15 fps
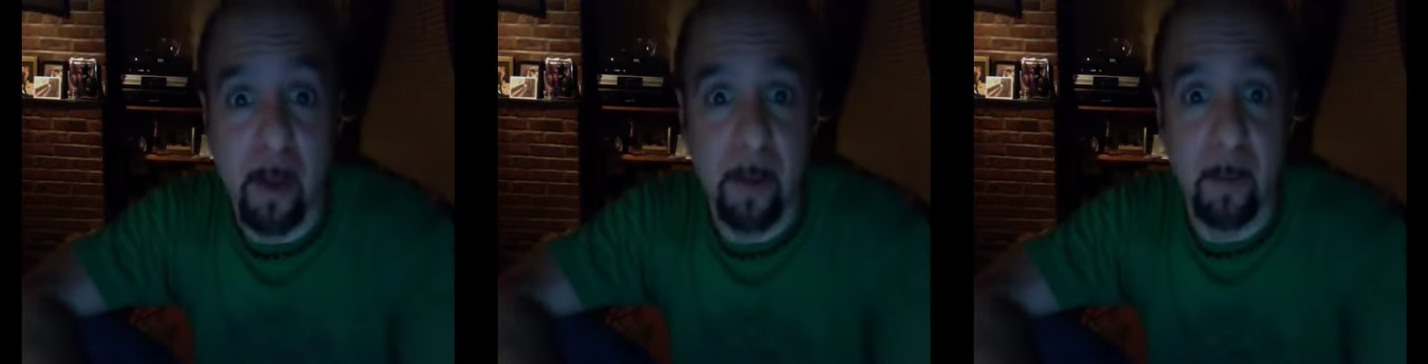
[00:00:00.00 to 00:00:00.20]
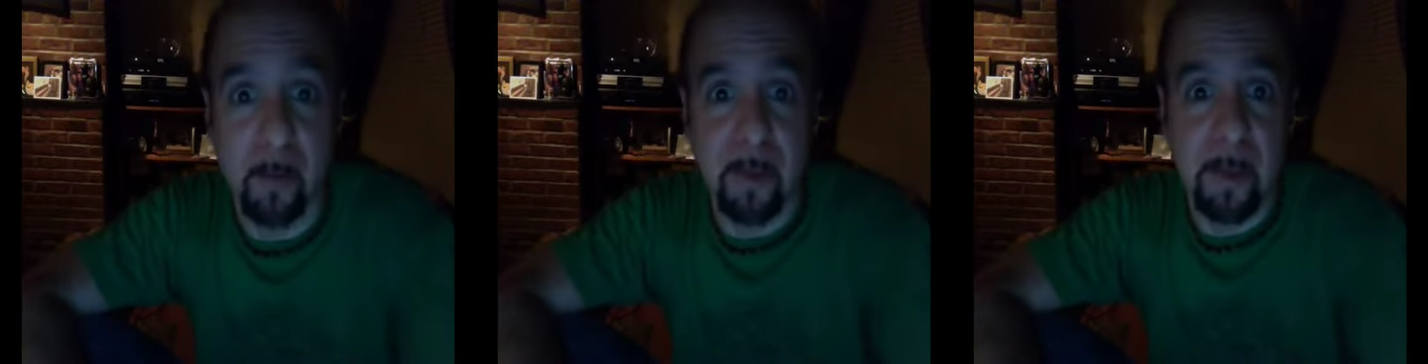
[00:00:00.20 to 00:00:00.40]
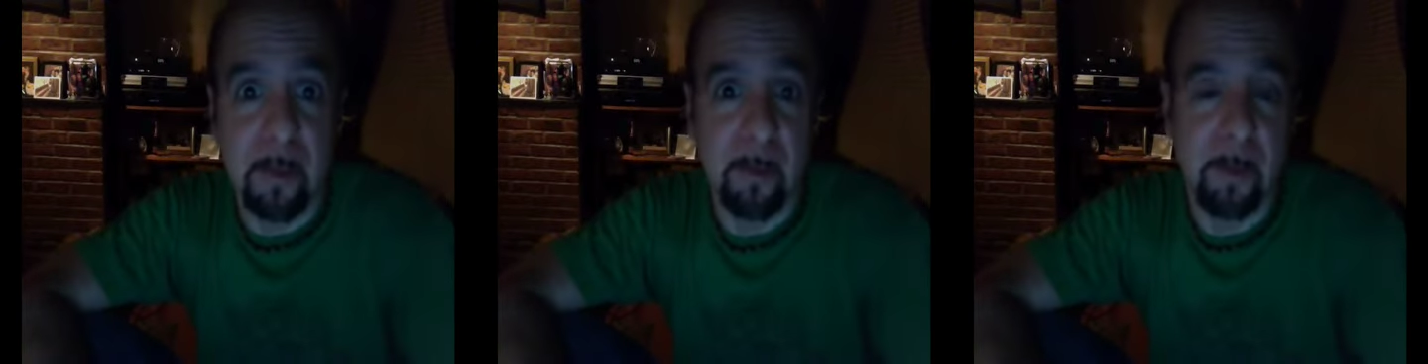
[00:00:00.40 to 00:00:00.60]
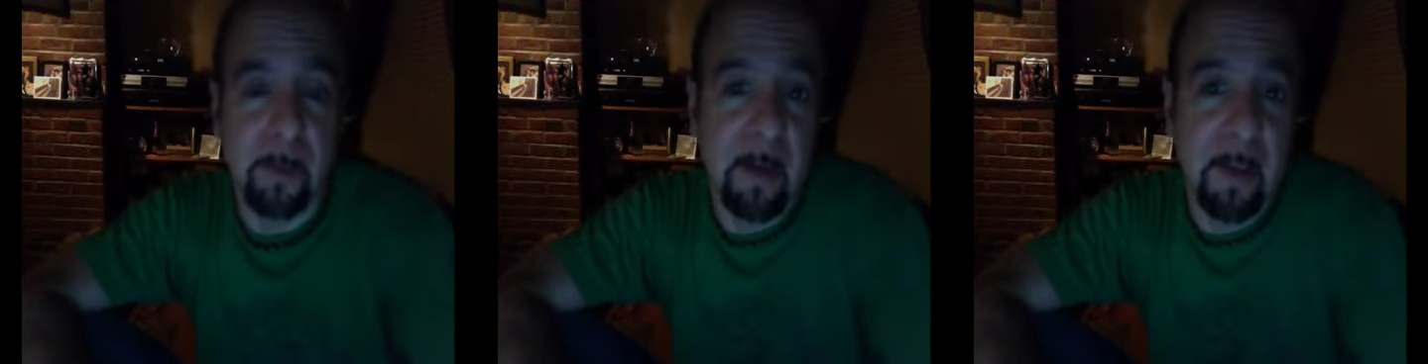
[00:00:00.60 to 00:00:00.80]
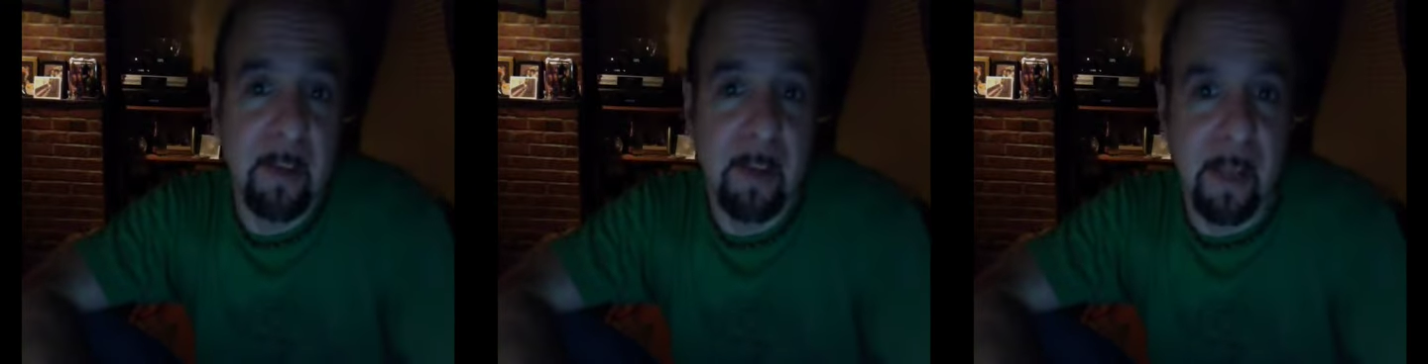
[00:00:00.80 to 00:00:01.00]
It wasn't
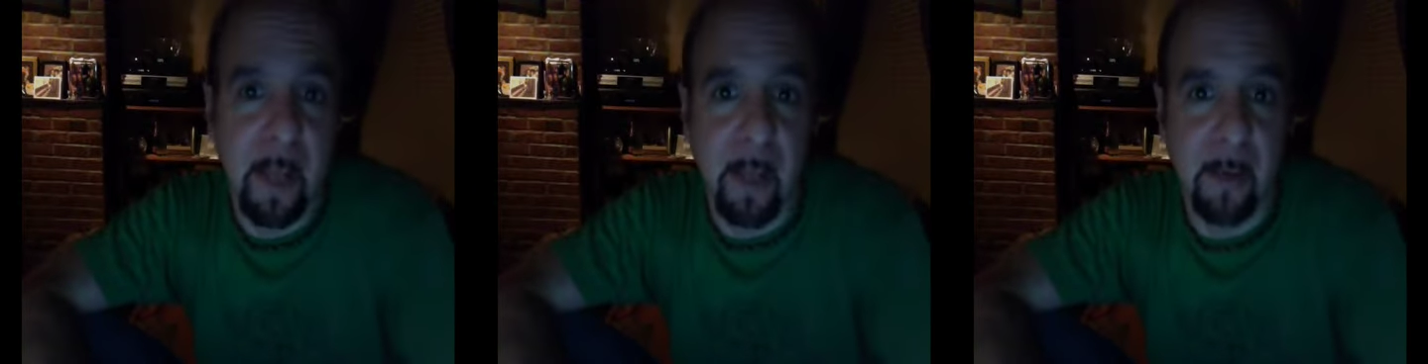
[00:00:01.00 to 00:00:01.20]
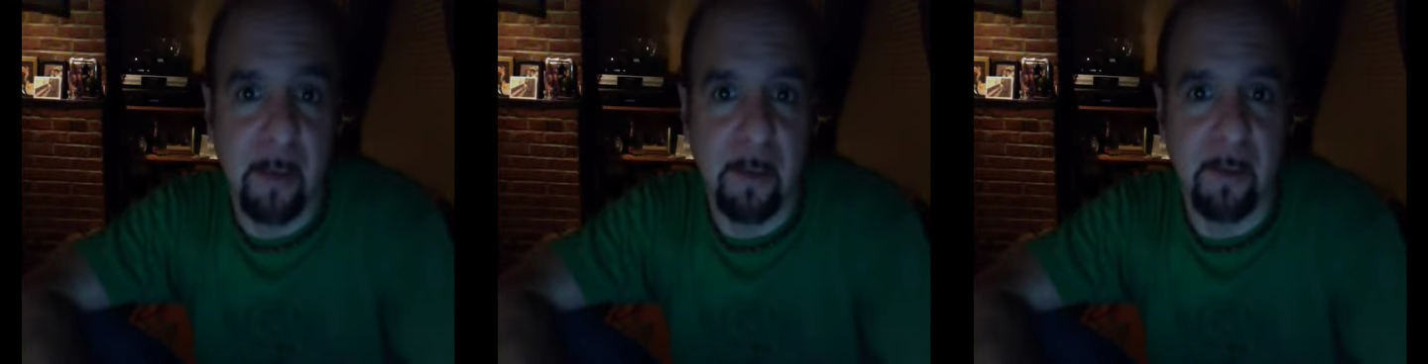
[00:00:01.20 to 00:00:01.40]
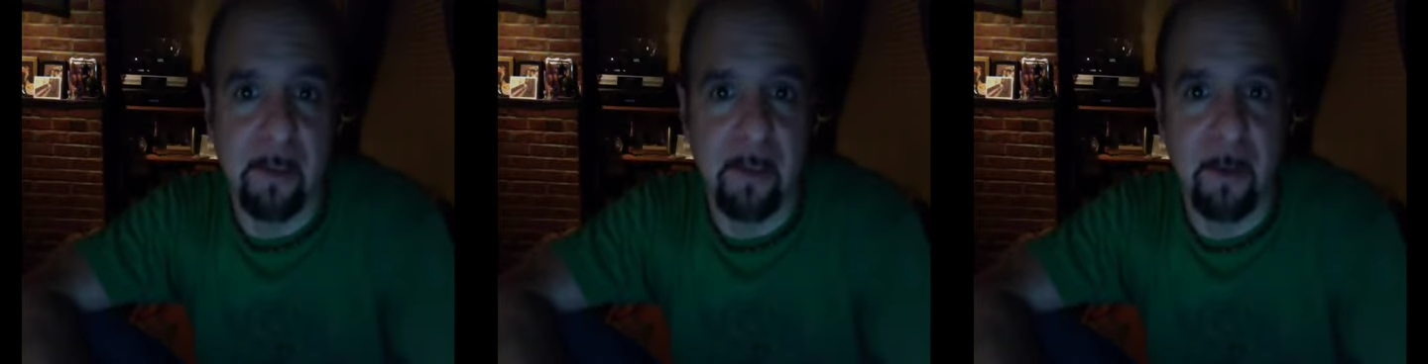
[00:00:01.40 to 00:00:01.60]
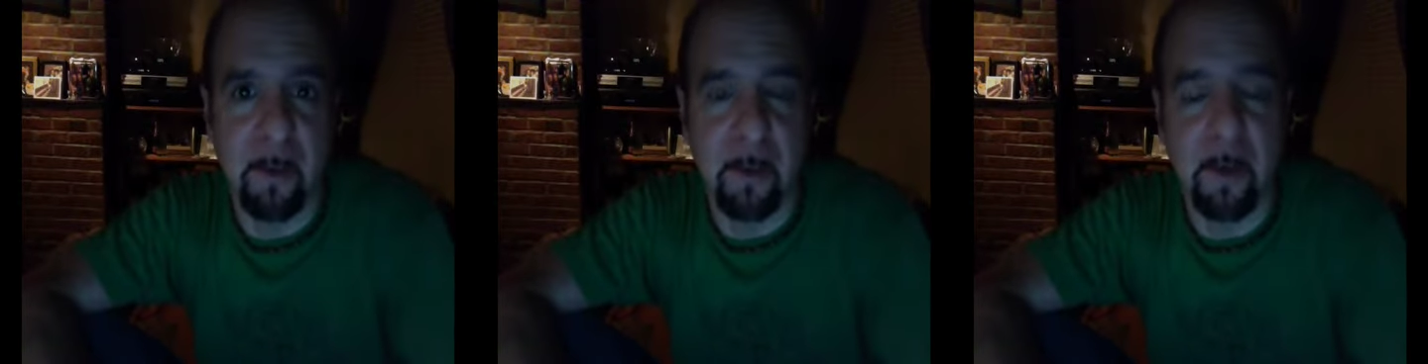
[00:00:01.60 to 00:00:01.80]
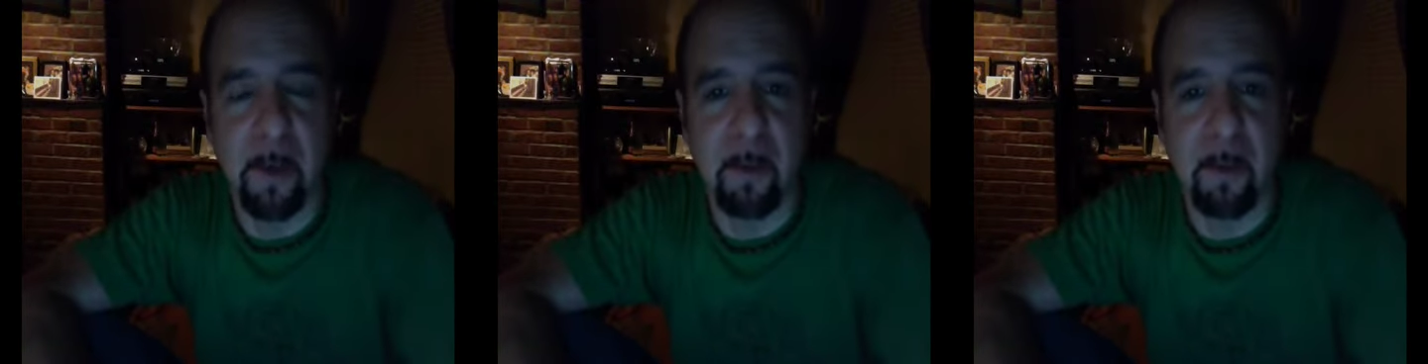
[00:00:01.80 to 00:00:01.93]
classic yet necessarily.